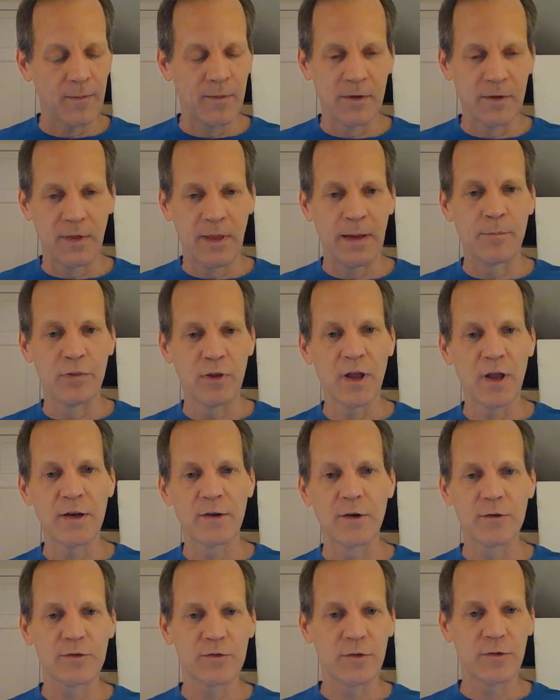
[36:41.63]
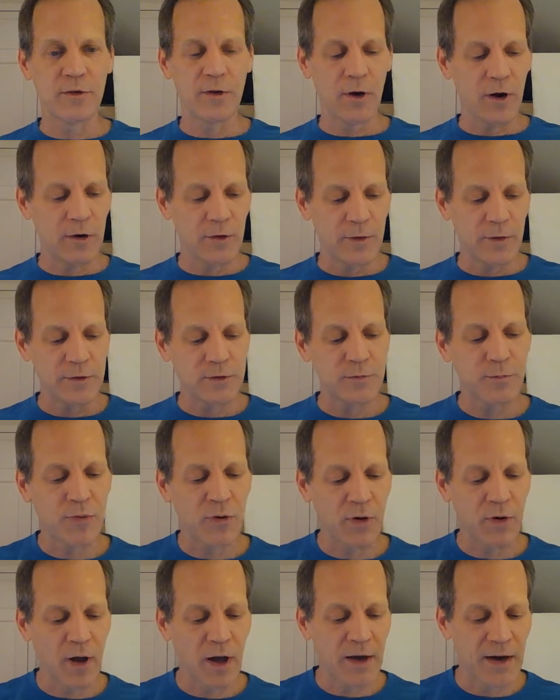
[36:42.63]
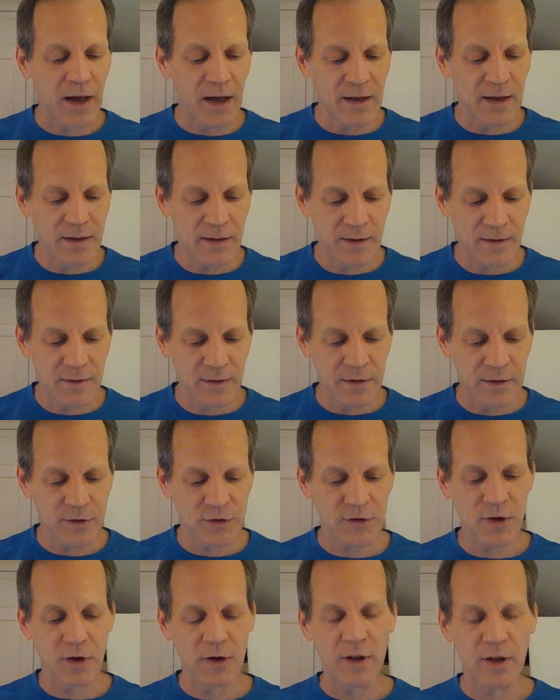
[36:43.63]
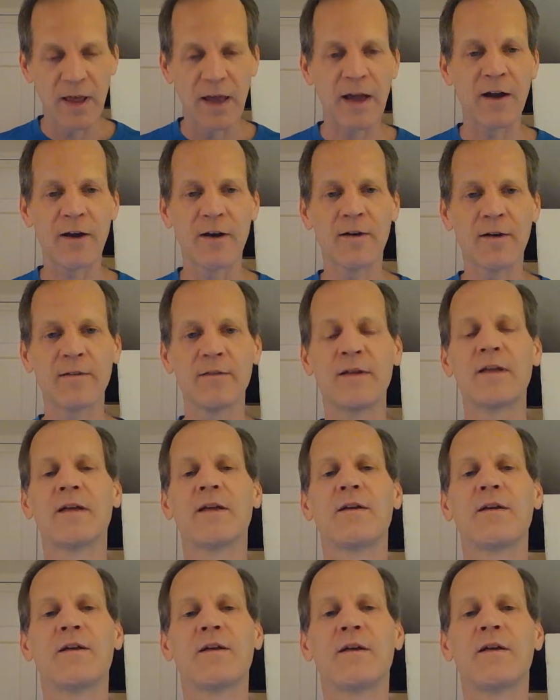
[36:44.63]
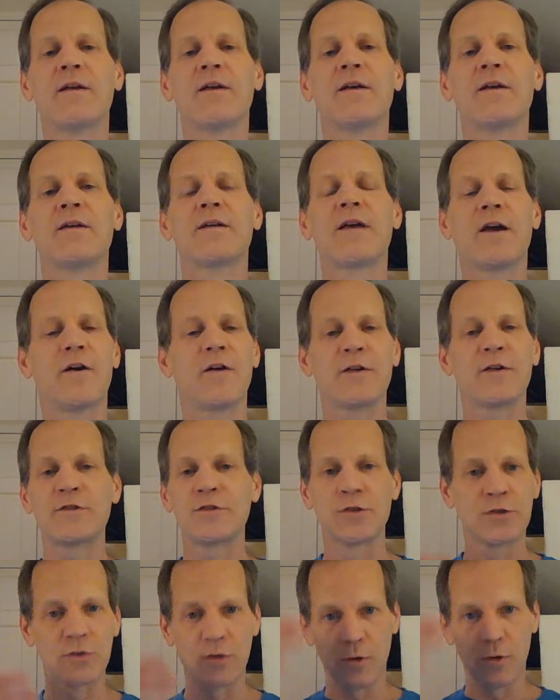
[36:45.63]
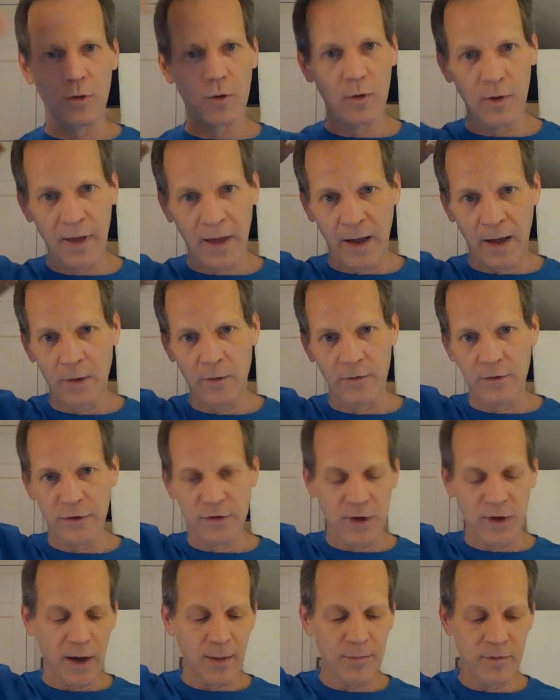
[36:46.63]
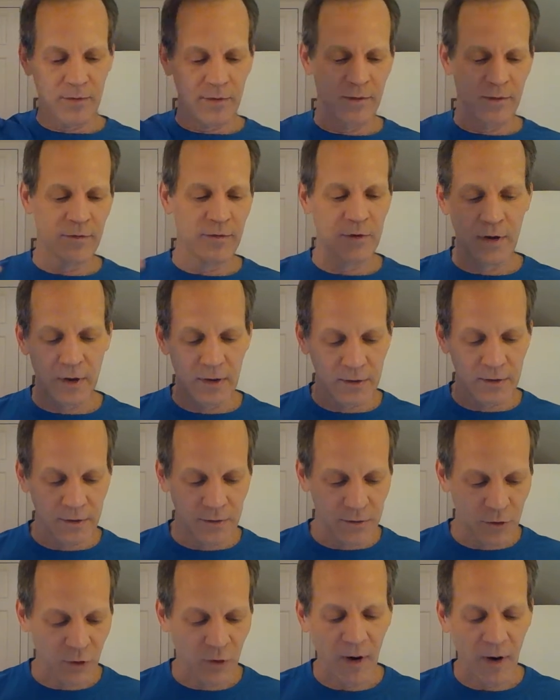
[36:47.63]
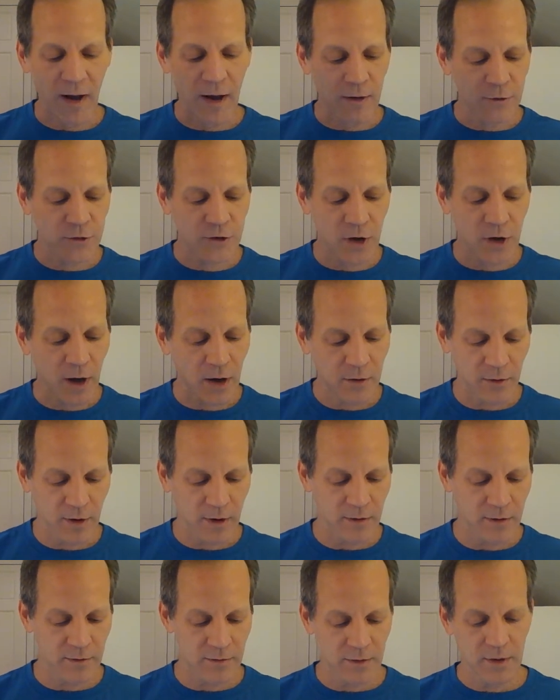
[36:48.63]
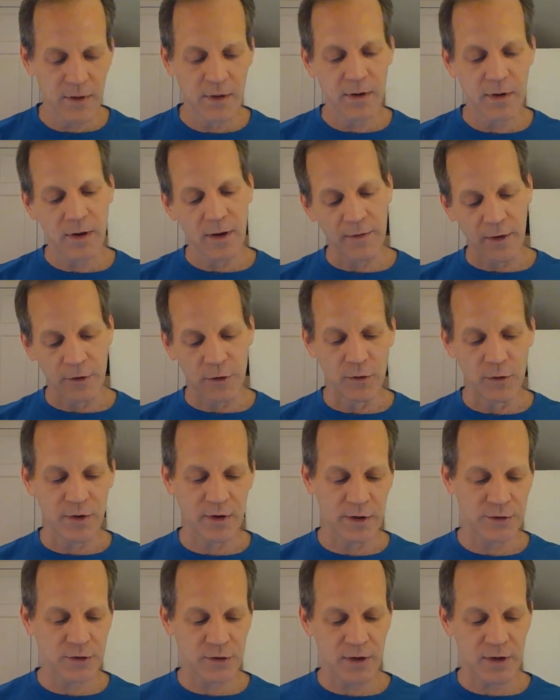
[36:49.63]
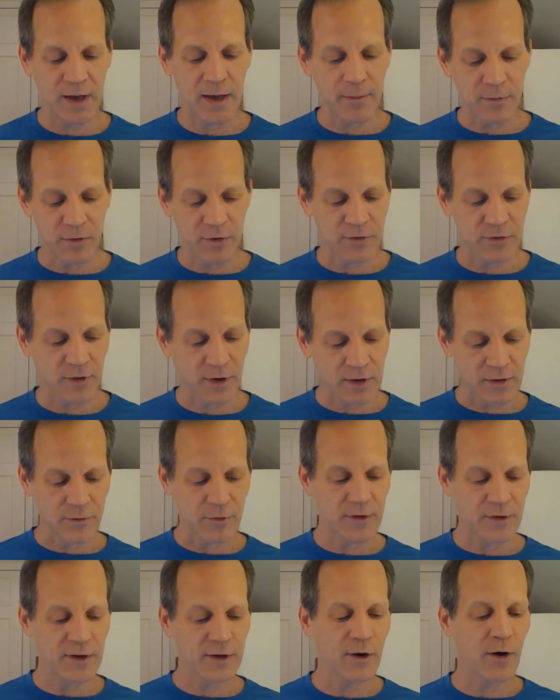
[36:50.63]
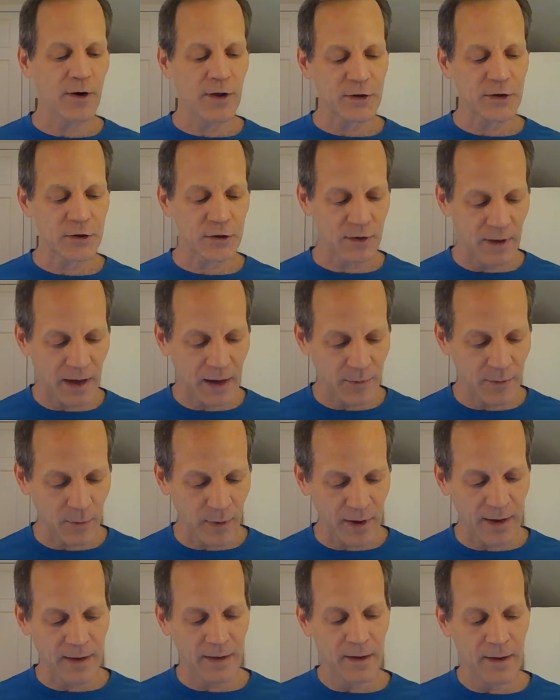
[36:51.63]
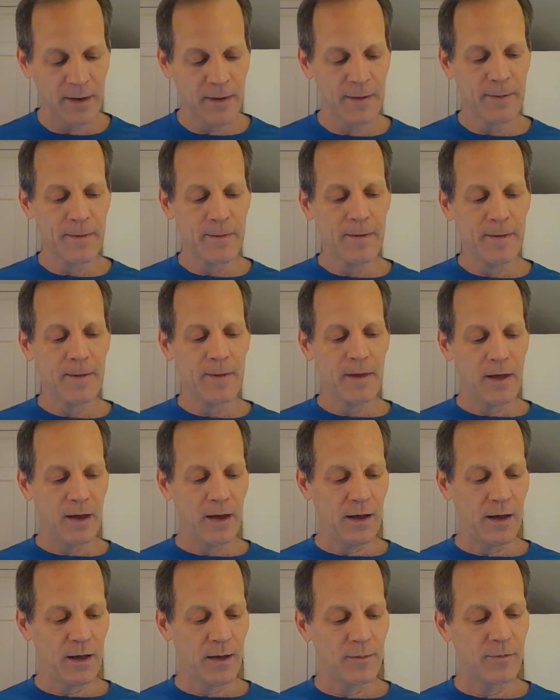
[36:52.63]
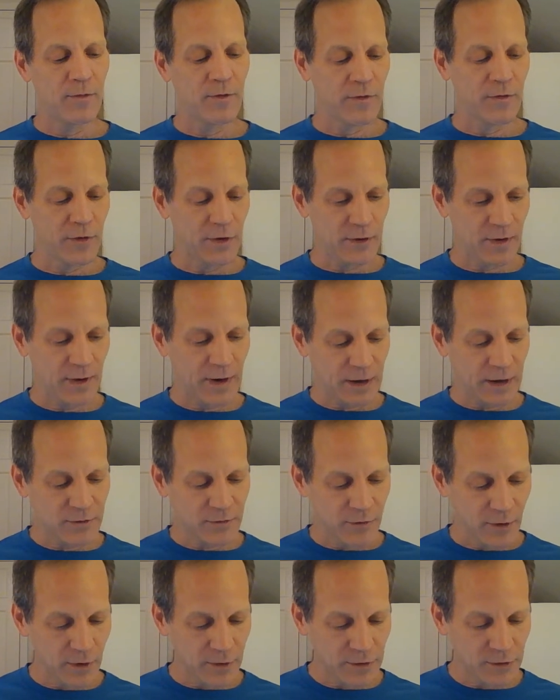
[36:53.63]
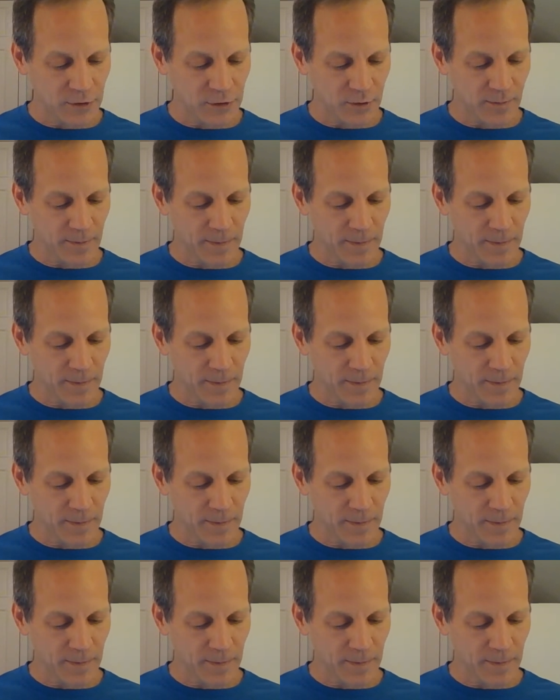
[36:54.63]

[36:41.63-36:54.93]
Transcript: like blood goes through the arteries, prana, this subtle air, carries the soul out of the top of the crown chakra, and then you can escape the cycle of reincarnation that way. The next verse,